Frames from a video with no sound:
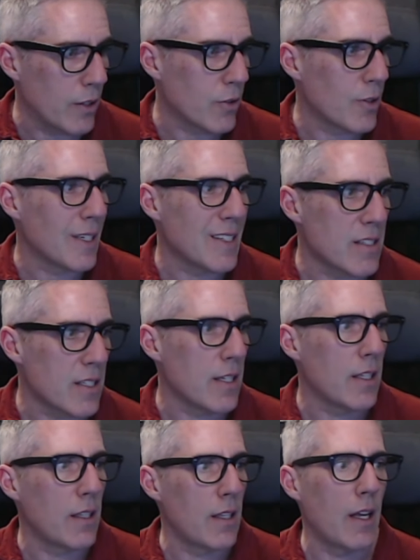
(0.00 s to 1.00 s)
So you can
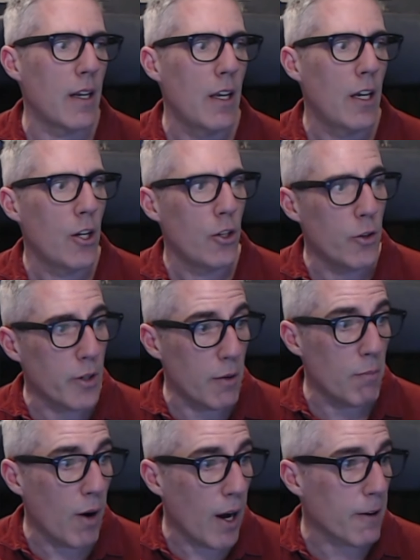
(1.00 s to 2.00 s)
see that you can
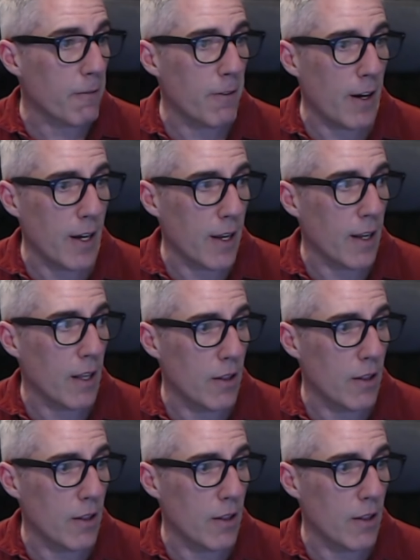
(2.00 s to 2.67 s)
modify